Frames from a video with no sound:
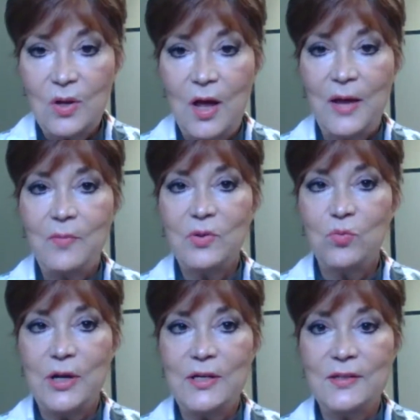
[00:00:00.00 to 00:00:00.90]
I was
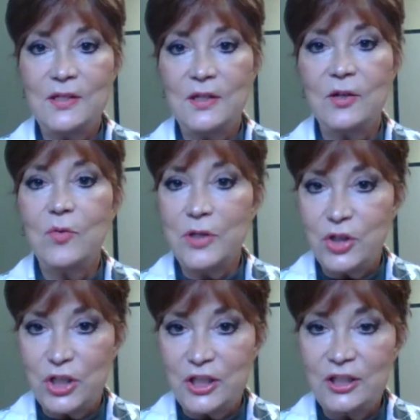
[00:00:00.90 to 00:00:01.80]
raised a
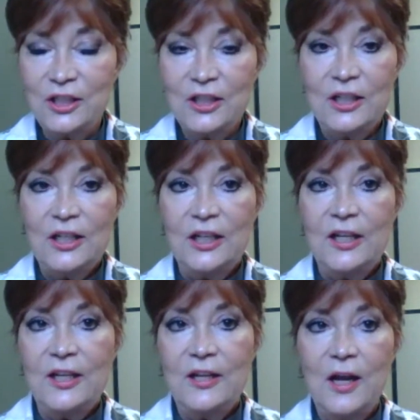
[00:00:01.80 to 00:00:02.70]
Christian,
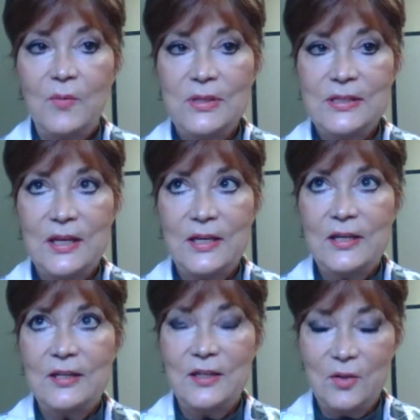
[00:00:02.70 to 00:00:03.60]
and I would say
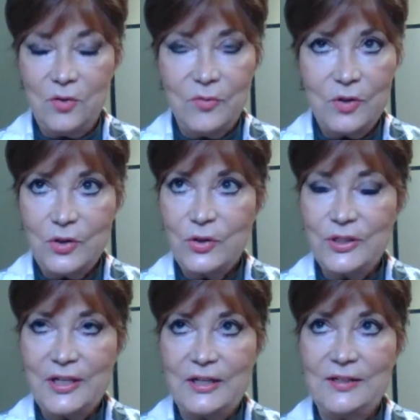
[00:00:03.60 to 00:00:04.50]
in the universal
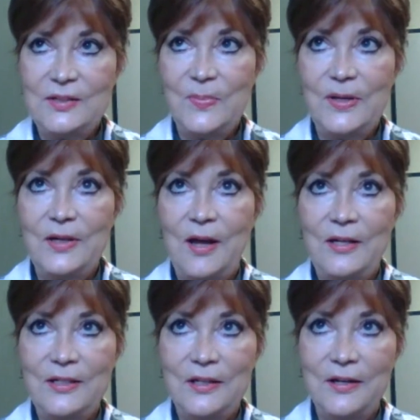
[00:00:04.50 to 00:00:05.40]
sense, but I
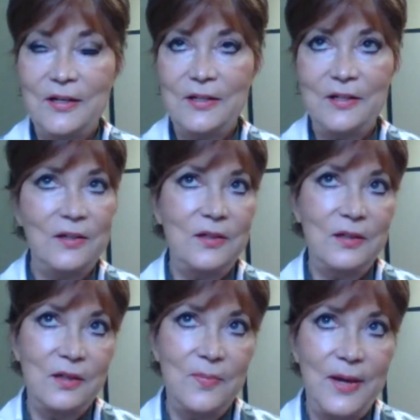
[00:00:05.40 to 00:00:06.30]
decided at
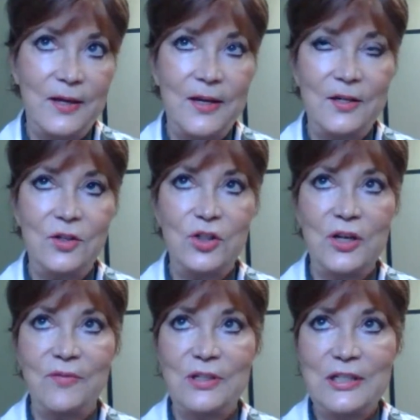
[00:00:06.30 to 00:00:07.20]
about age
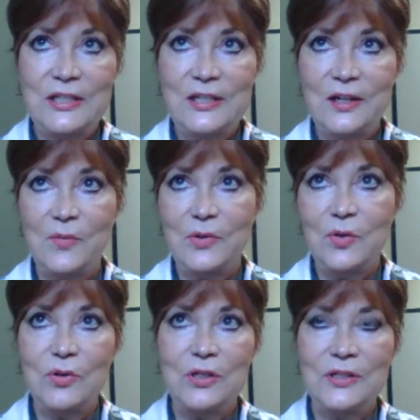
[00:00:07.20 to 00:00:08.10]
17 I was
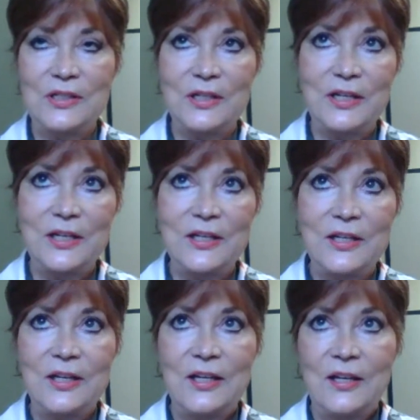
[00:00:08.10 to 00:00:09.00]
going to study
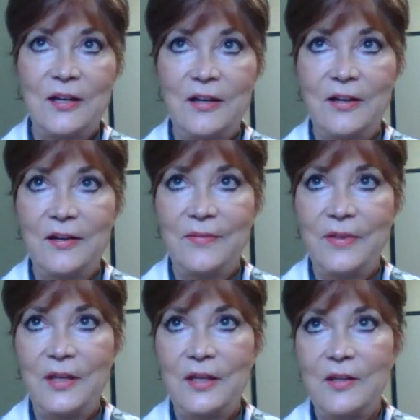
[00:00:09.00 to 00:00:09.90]

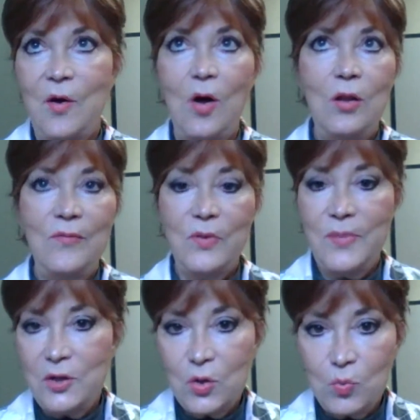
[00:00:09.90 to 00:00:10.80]
all of the
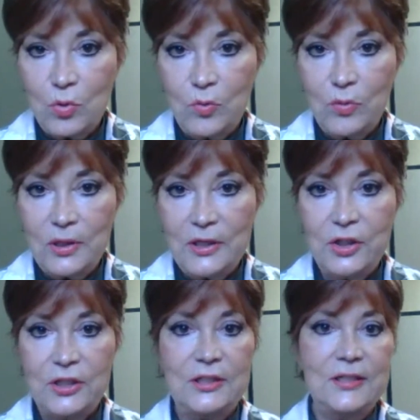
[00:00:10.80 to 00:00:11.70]
major world
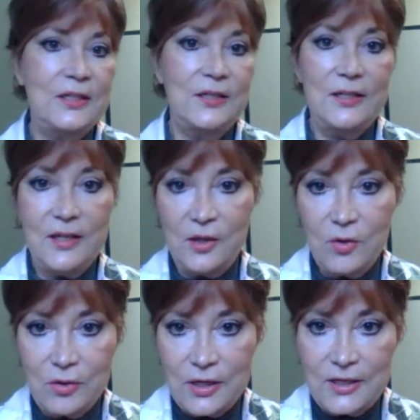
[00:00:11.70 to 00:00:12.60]
religions and the
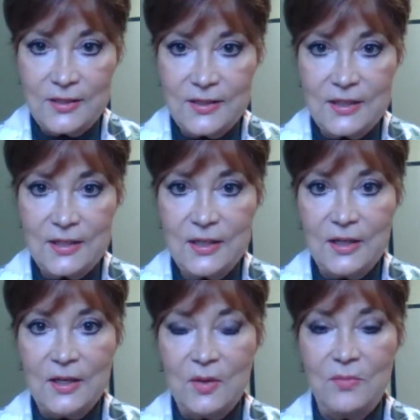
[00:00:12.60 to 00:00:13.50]
Edgar Cayce
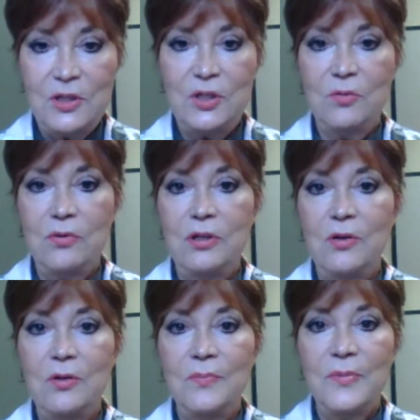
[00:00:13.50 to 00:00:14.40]

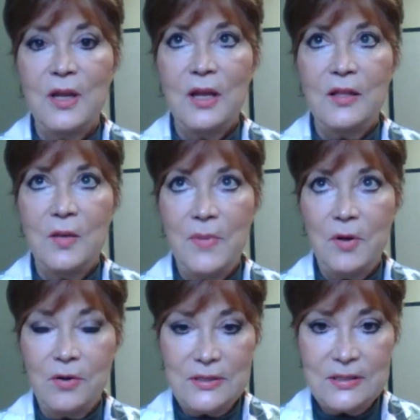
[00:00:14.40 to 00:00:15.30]
material,
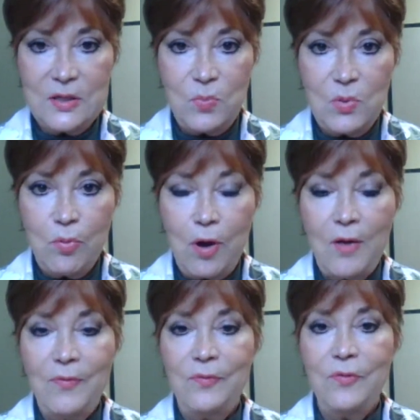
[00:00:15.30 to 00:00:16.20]
America's Sleeping
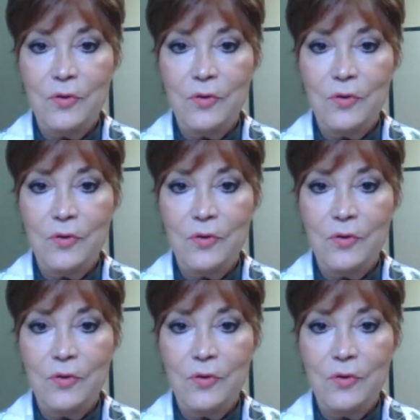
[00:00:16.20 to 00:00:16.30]
Prophet, for